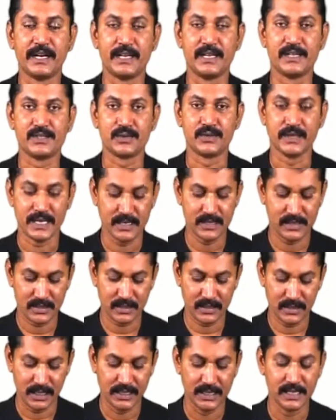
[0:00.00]
dear students.
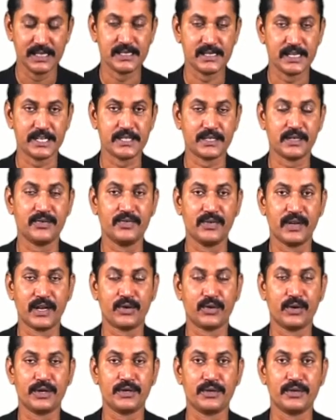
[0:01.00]
In this session, we are
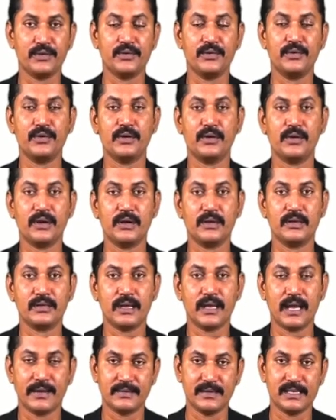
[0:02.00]
going to
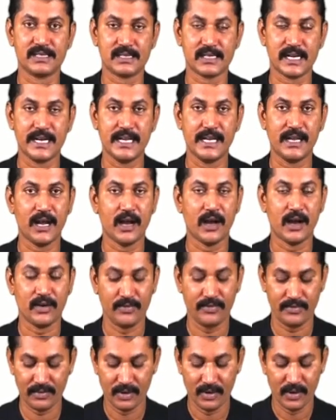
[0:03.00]
have the study
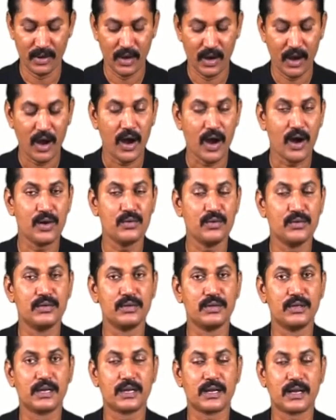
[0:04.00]
of how
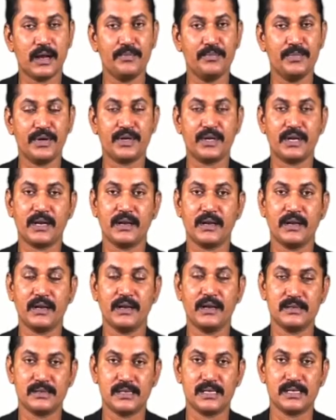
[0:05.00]
the computer
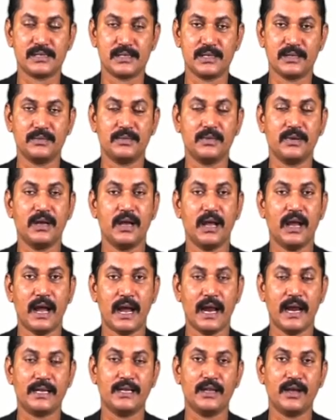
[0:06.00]
system
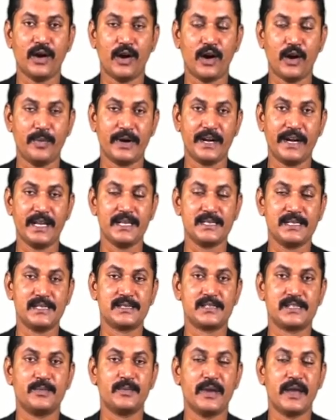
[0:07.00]
and the operating
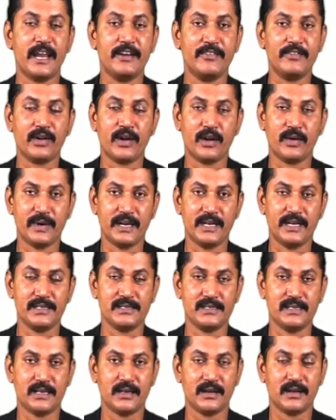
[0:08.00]
system environment is
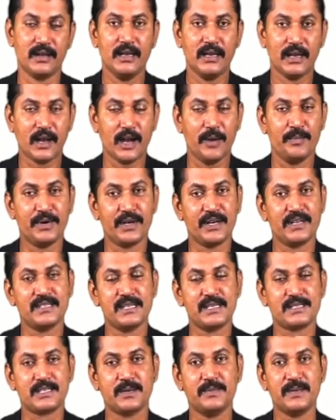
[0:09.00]
there. Computer
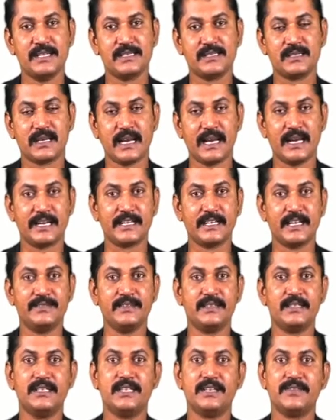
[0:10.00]
system is connected
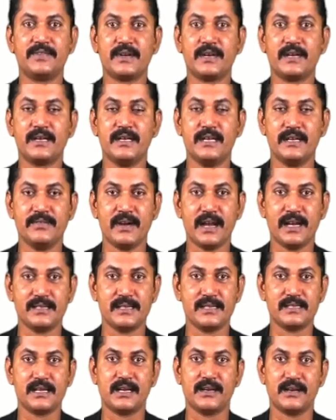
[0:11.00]
with different
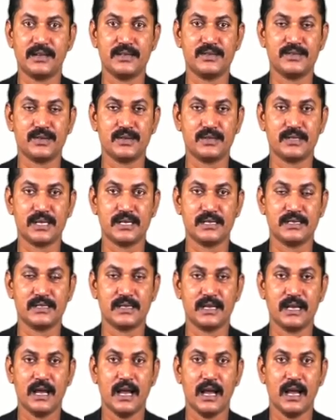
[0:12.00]
devices and resources
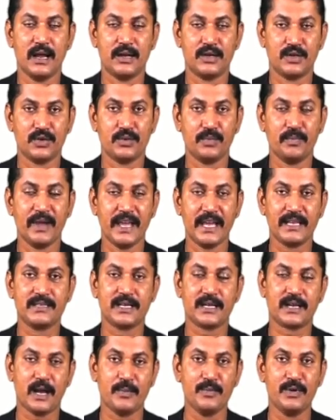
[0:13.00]
to make
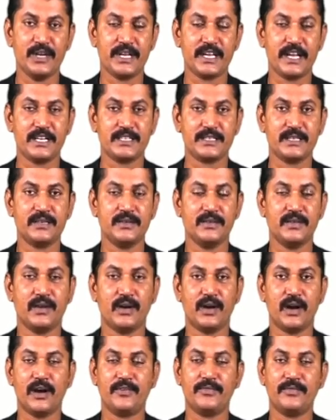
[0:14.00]
the communication
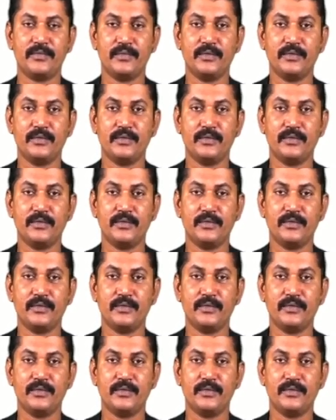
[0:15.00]
of